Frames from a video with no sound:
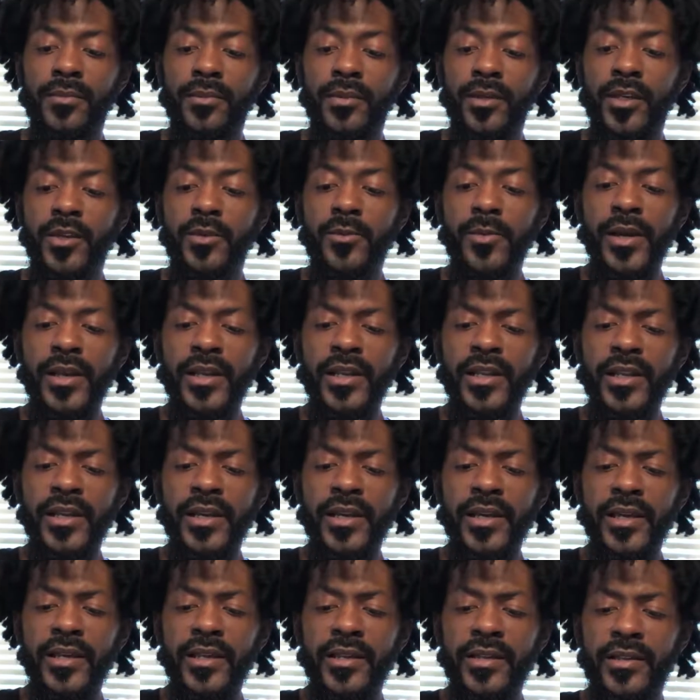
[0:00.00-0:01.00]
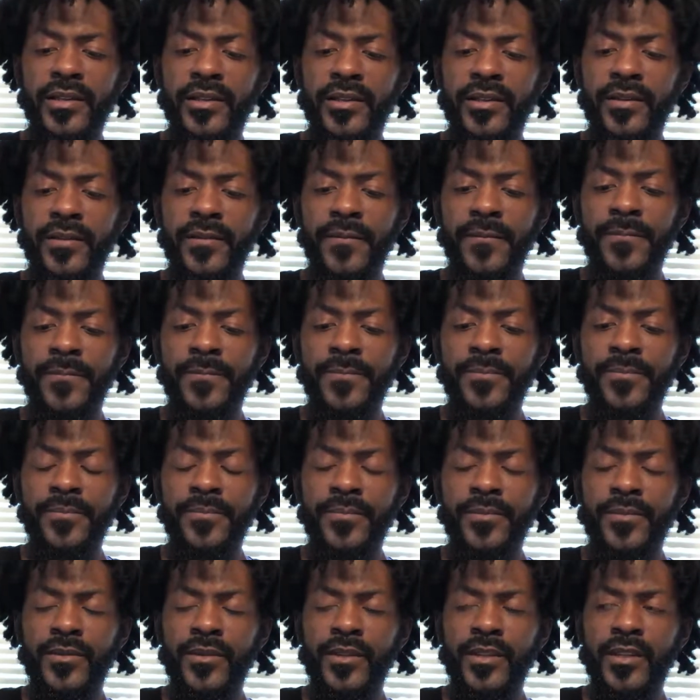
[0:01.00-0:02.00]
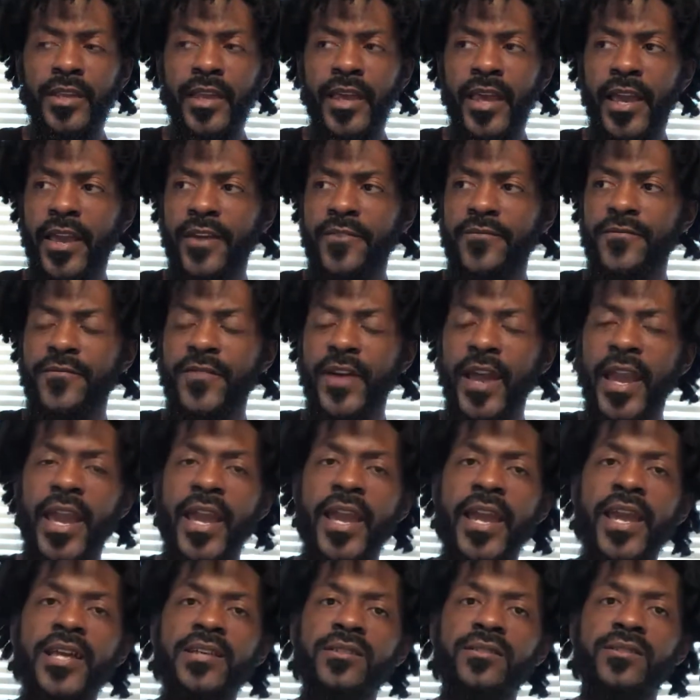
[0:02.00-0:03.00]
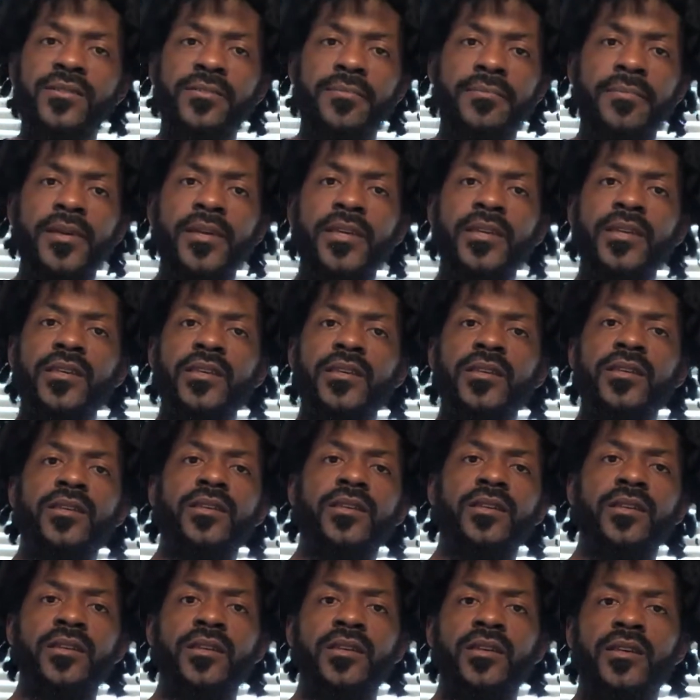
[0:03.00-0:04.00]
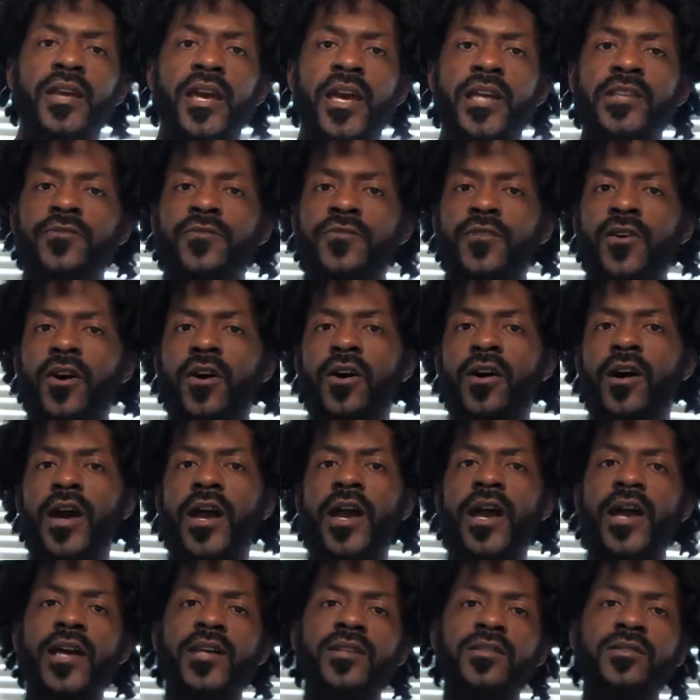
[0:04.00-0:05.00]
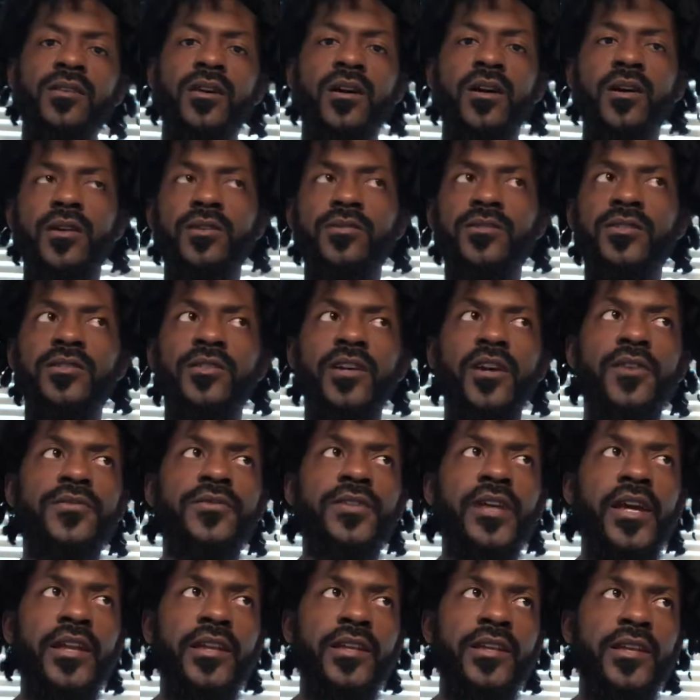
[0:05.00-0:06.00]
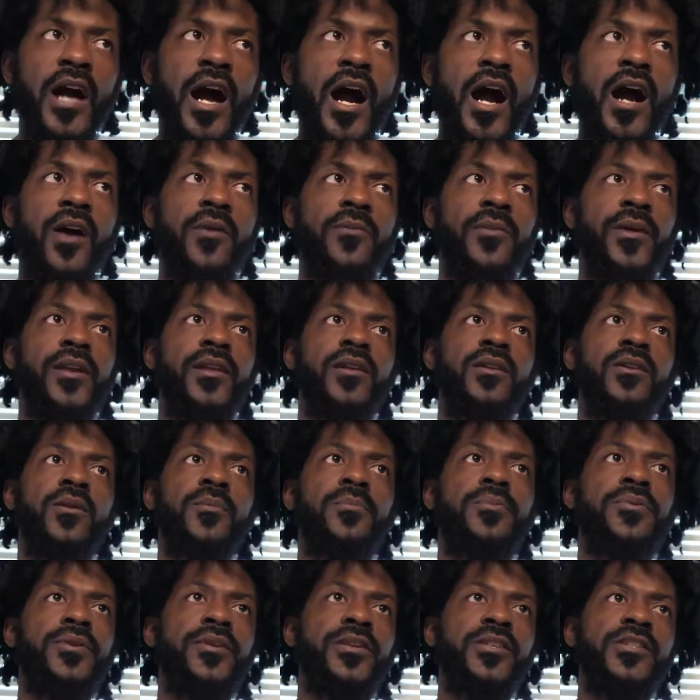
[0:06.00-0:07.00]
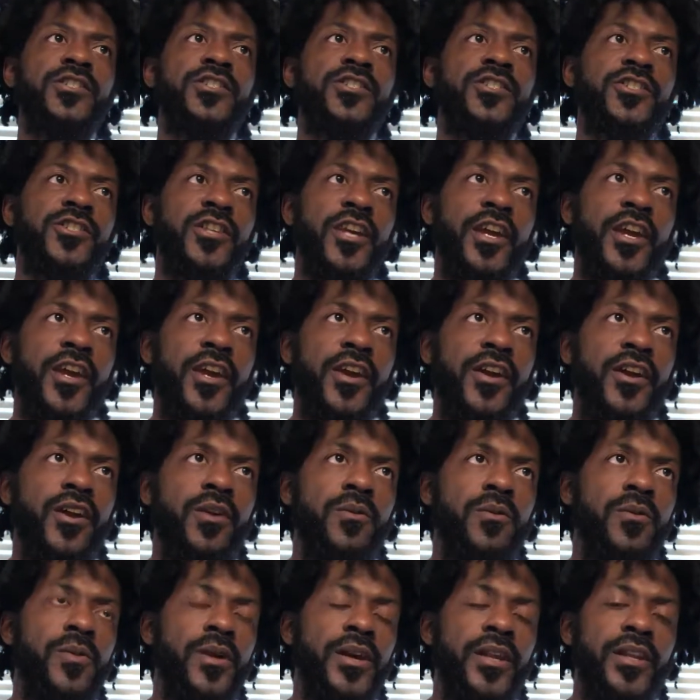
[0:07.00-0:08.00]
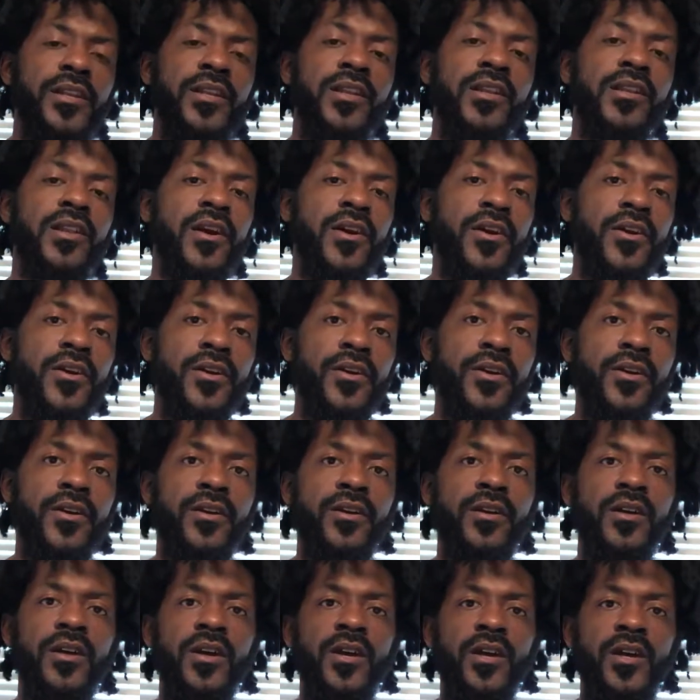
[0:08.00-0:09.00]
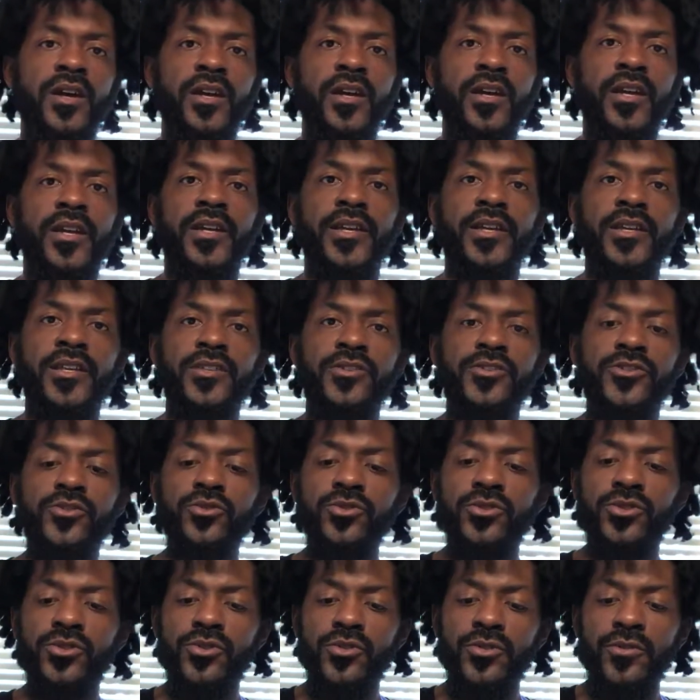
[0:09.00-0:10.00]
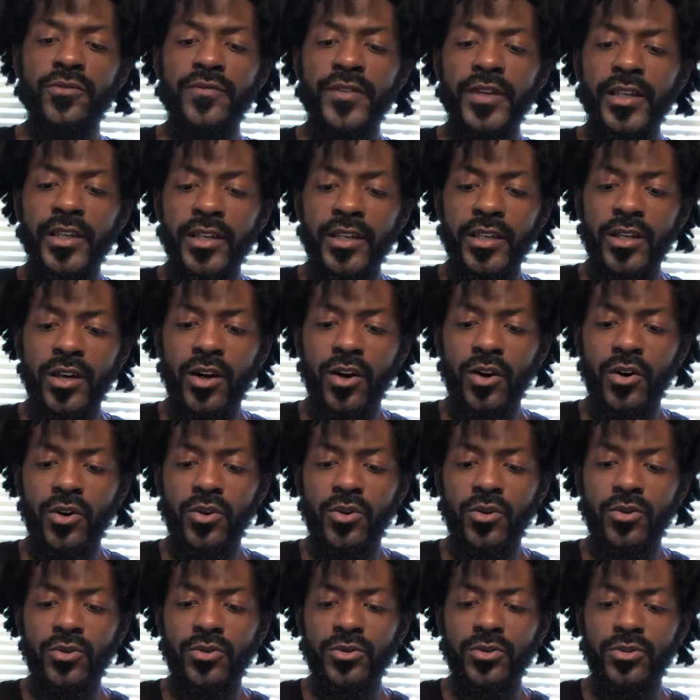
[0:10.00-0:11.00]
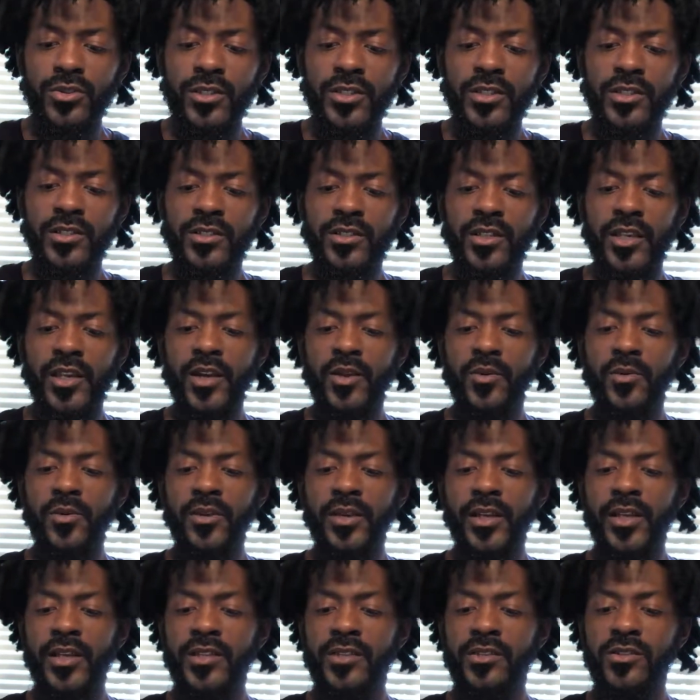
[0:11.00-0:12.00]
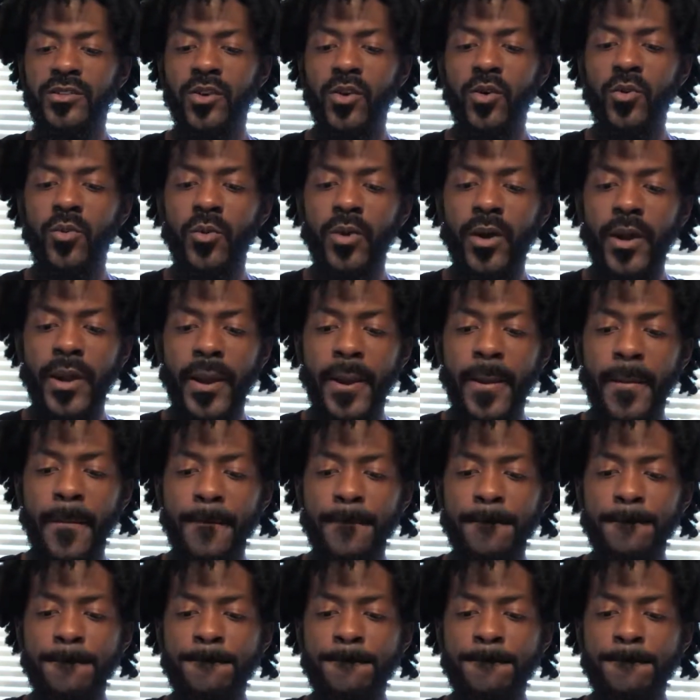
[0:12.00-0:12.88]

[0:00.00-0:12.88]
He really didn't advance me as far as stuff that he already done pretty shared, what he learned in his YouTube videos and so what.